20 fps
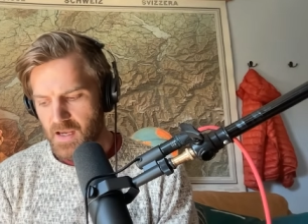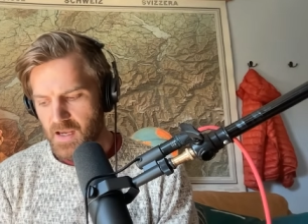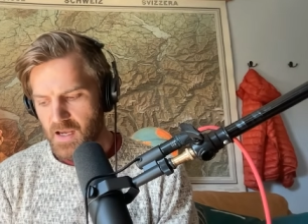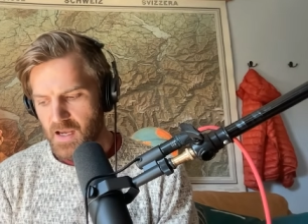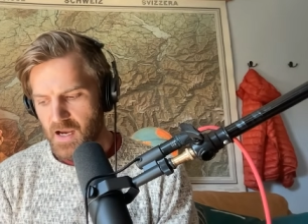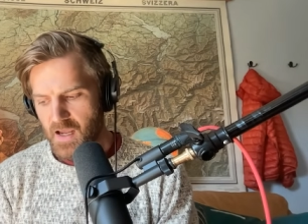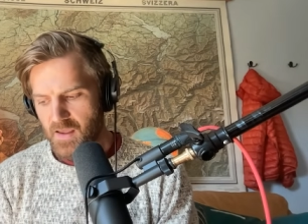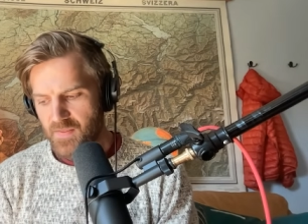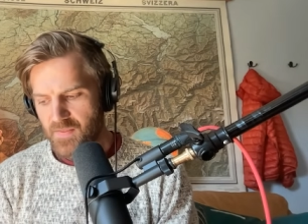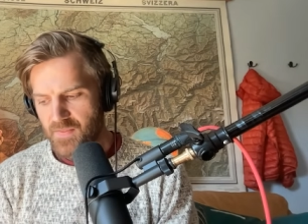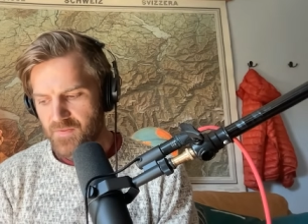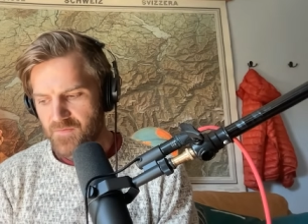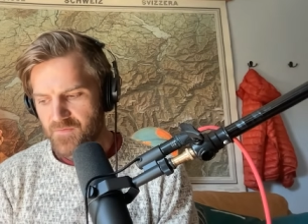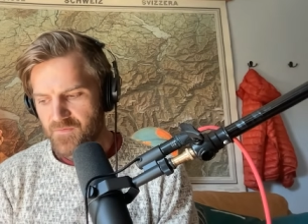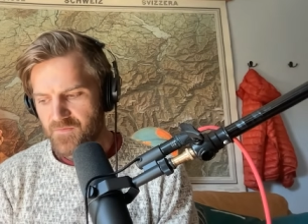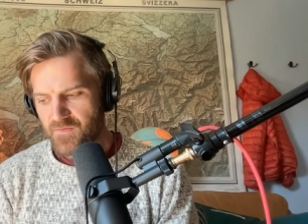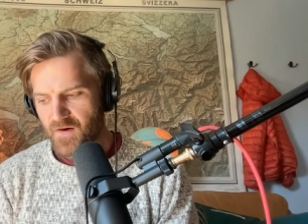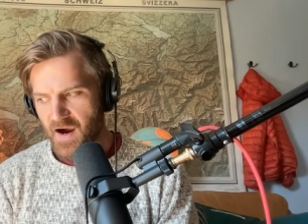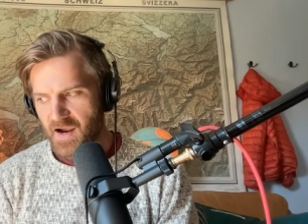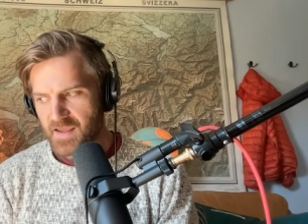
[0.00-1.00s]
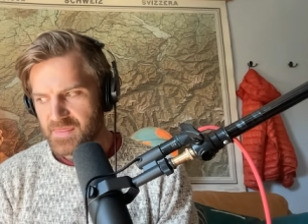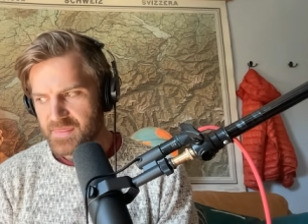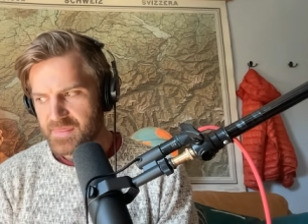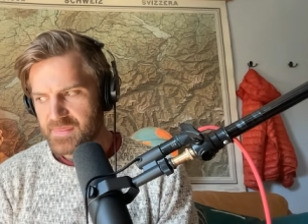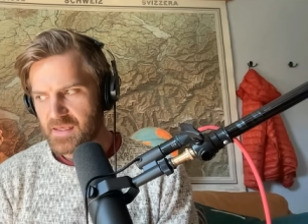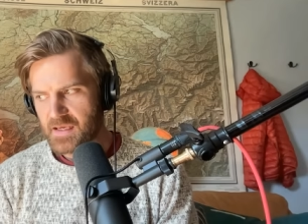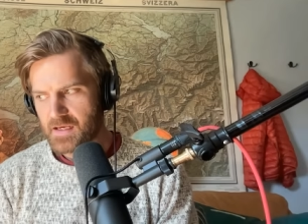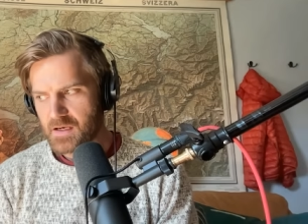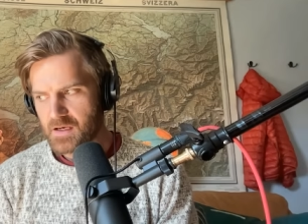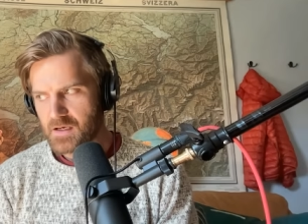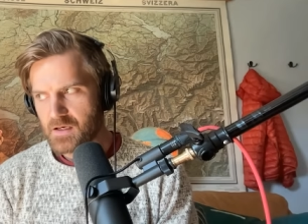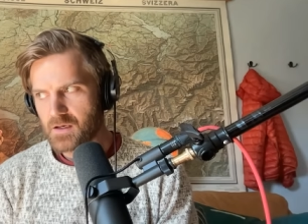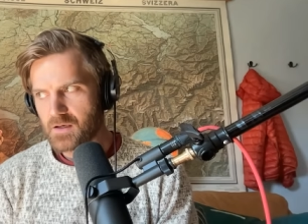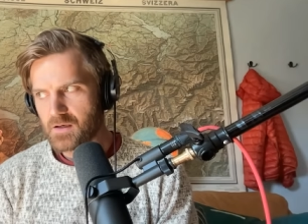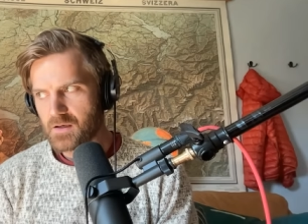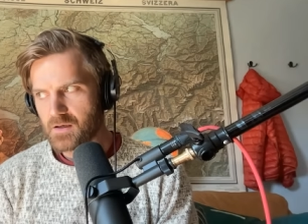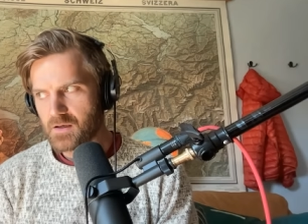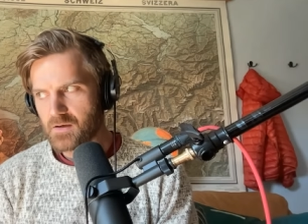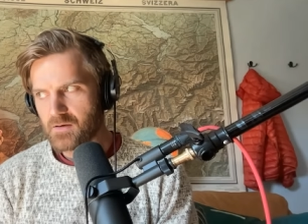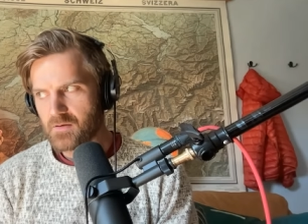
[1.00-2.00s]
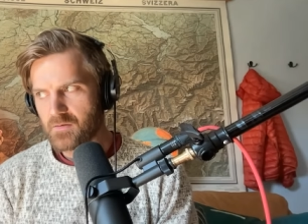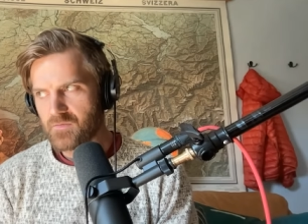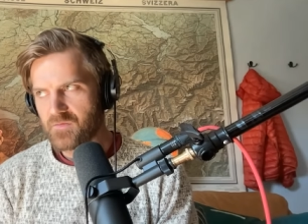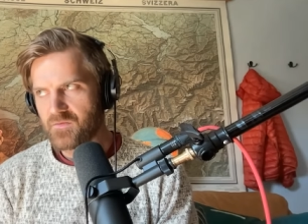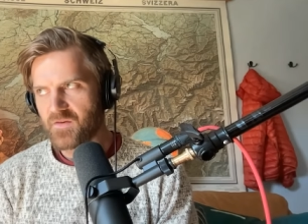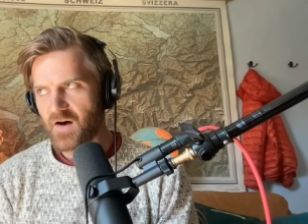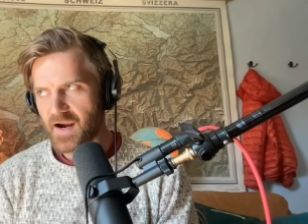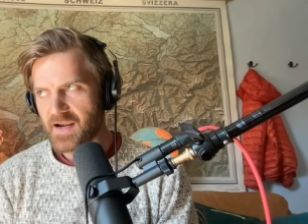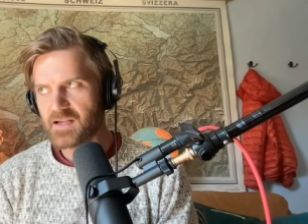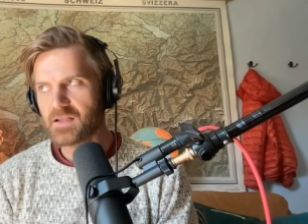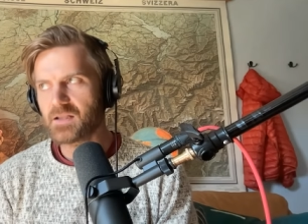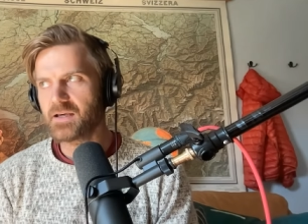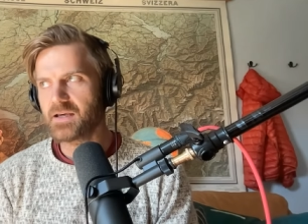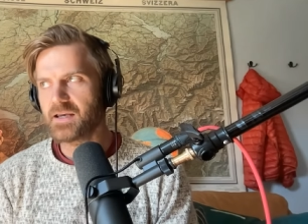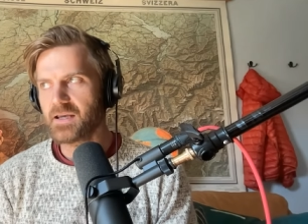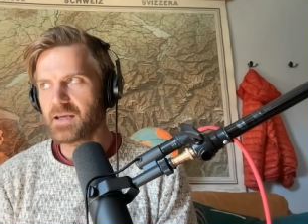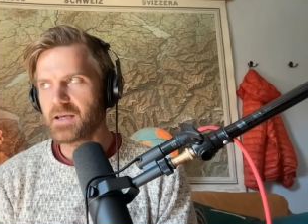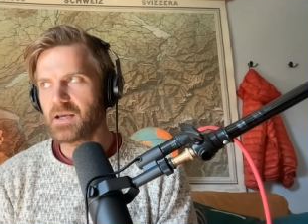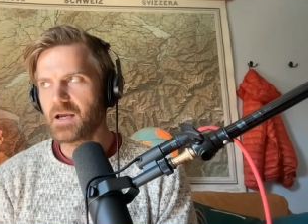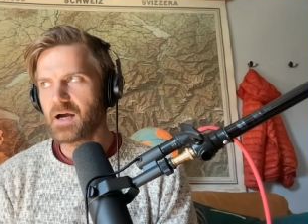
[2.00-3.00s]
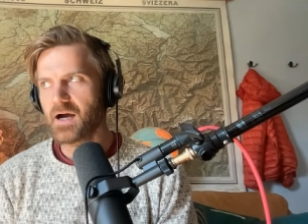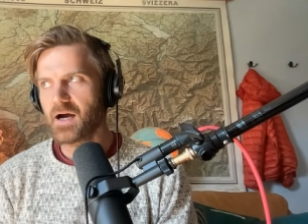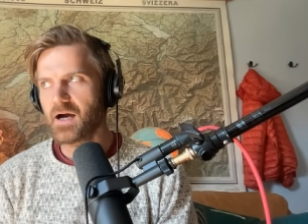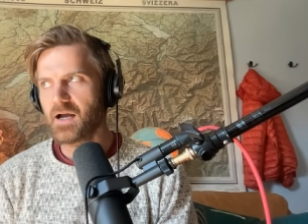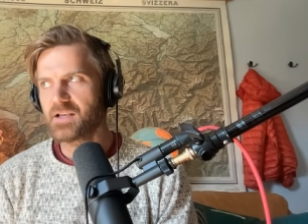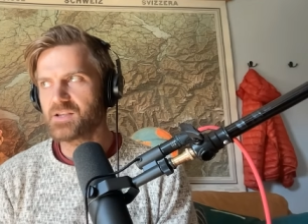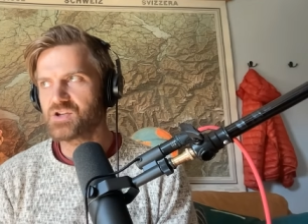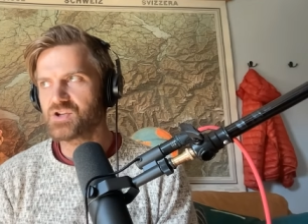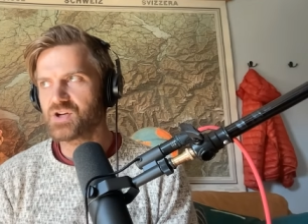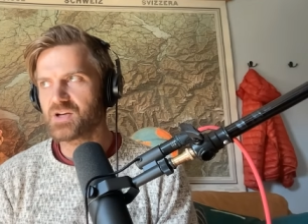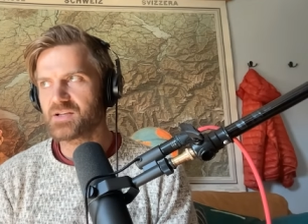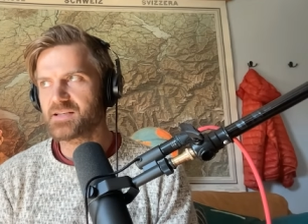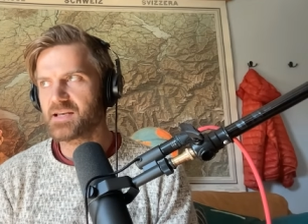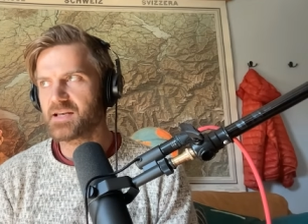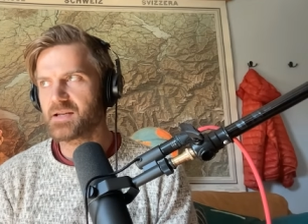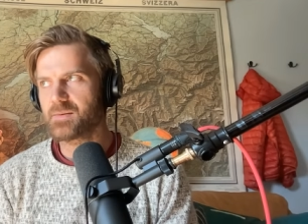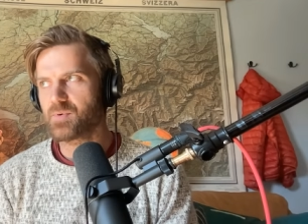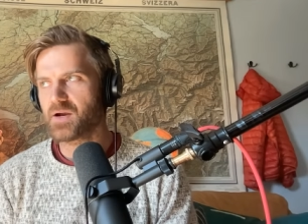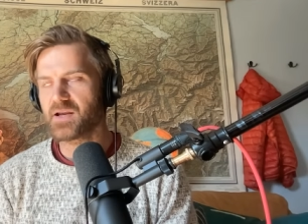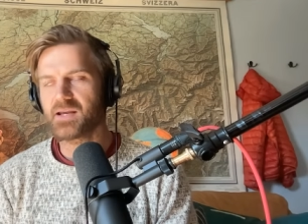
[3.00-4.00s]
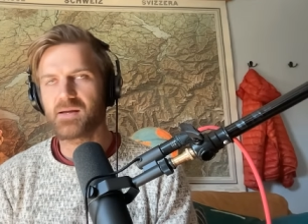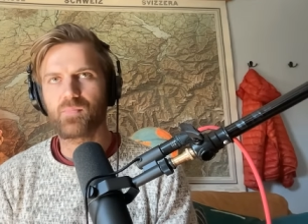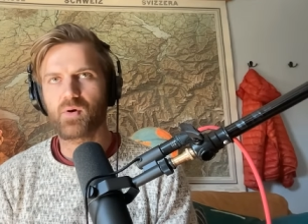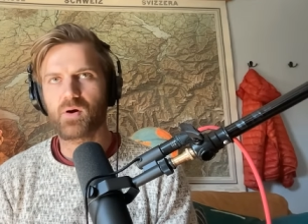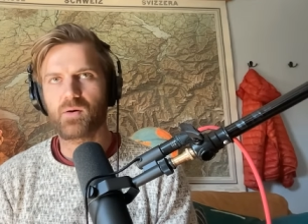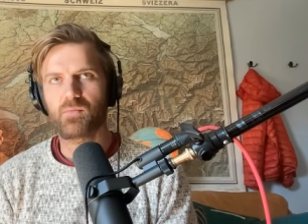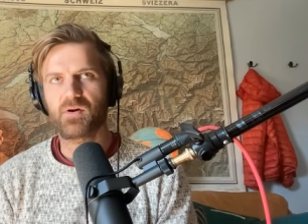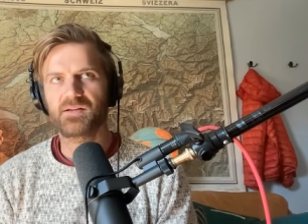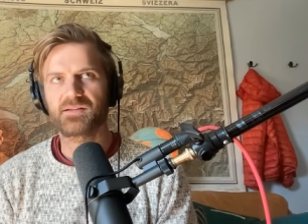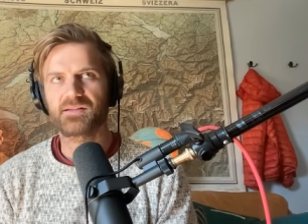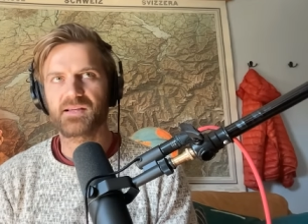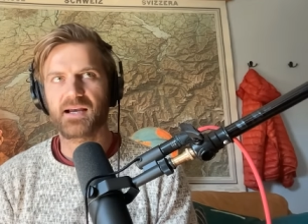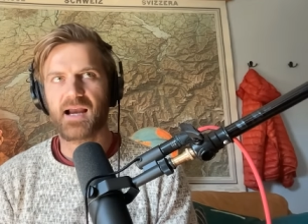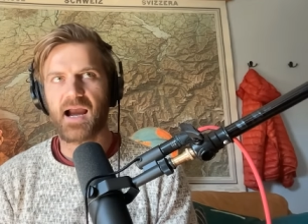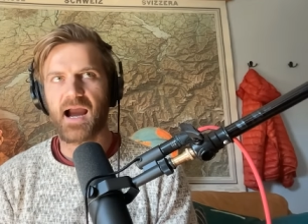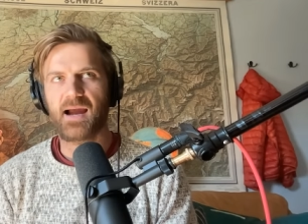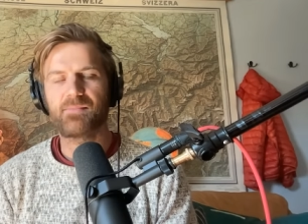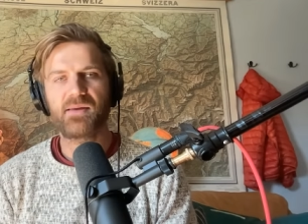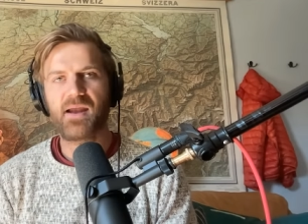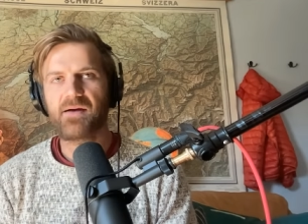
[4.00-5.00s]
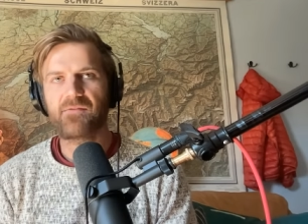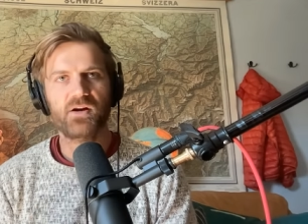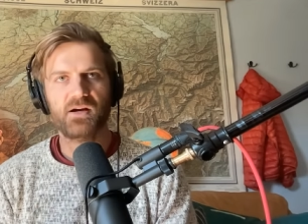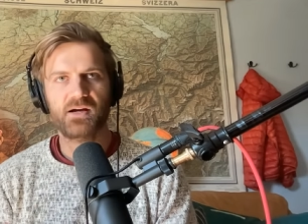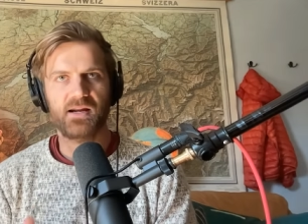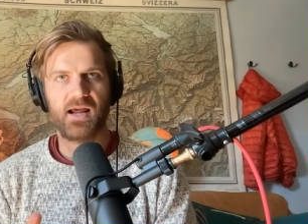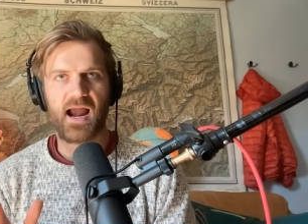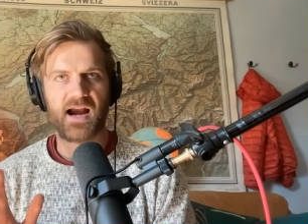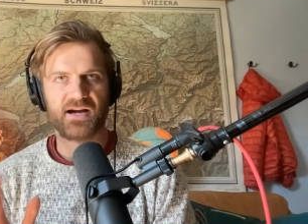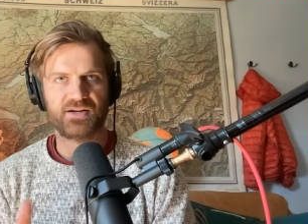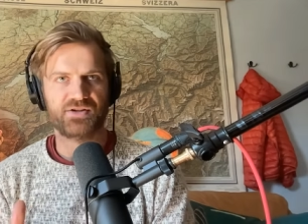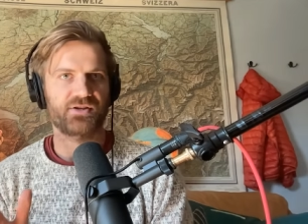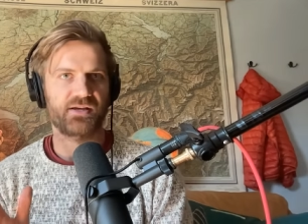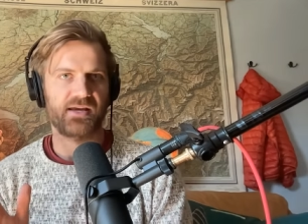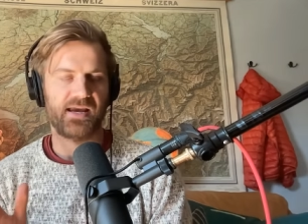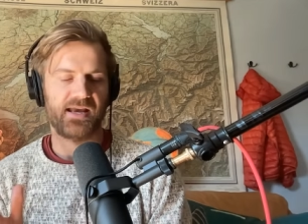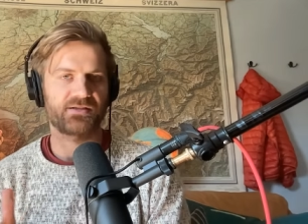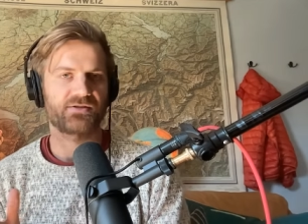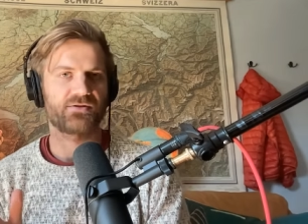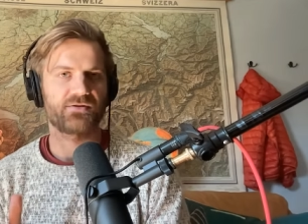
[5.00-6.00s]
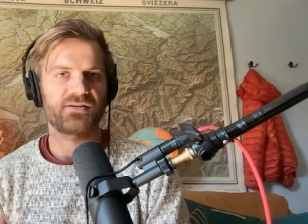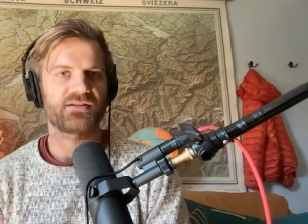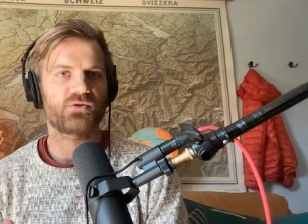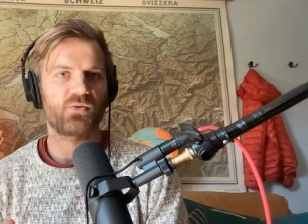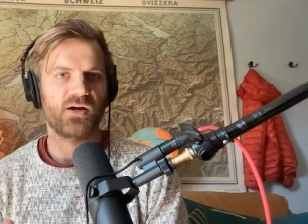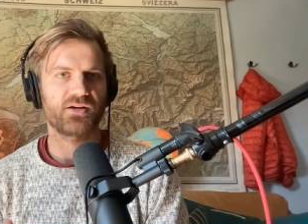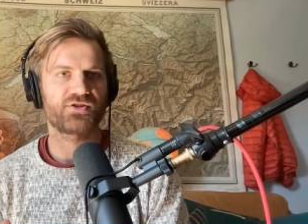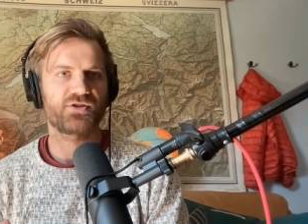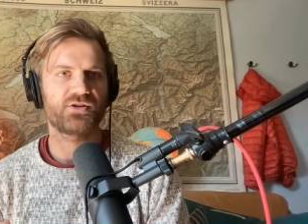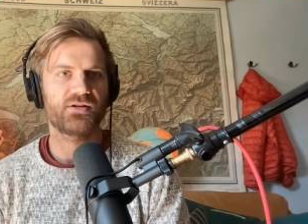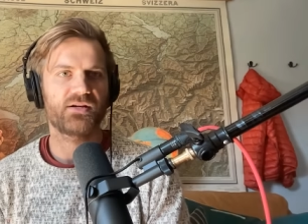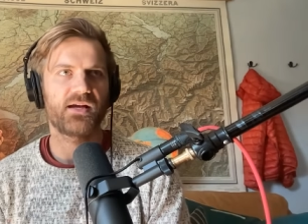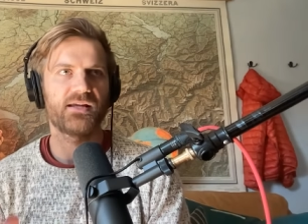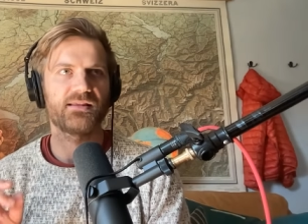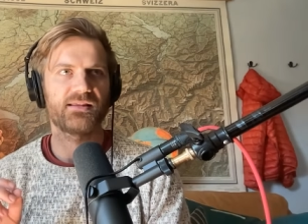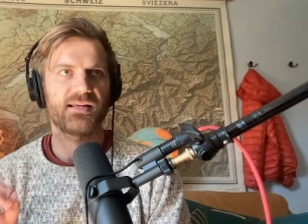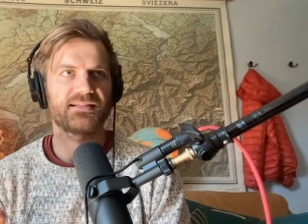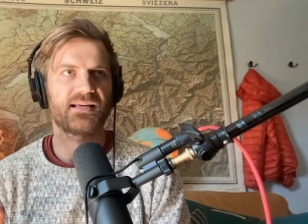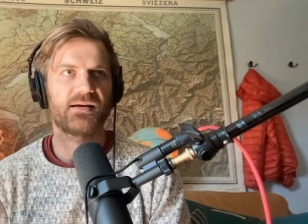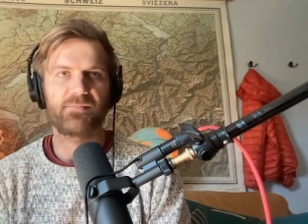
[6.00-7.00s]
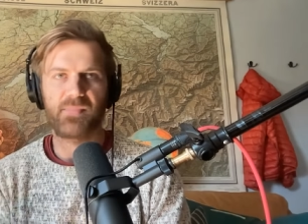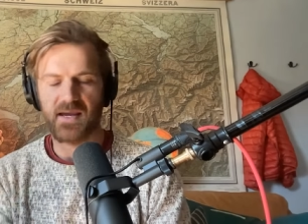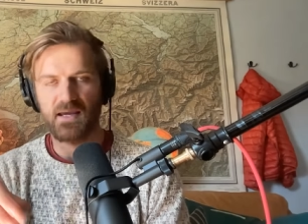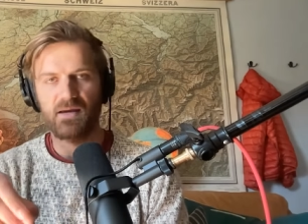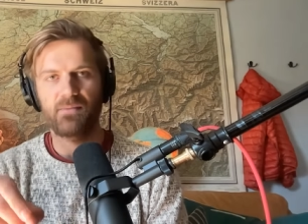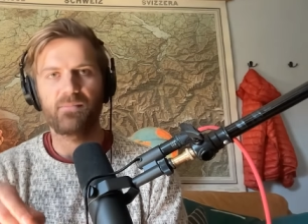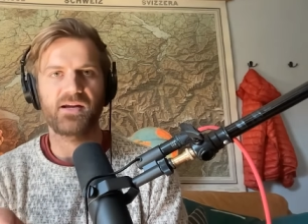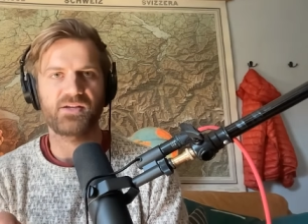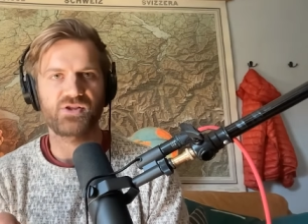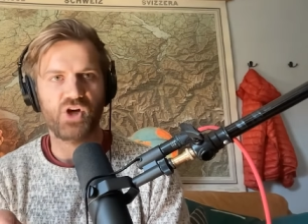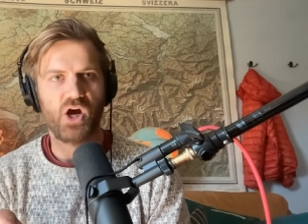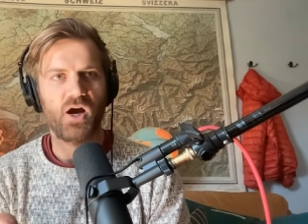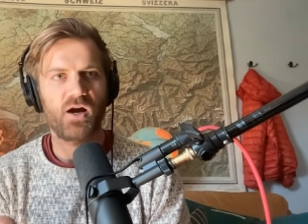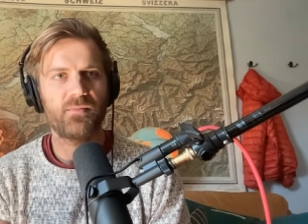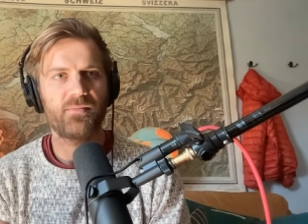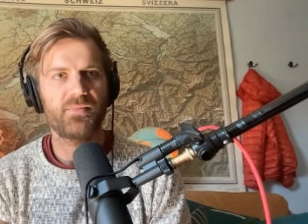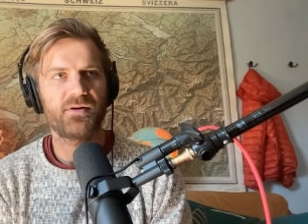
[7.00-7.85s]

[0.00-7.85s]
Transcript: and I think finally it just hit a breaking point where I was like, I'm never going to actually answer this question unless I make it my job,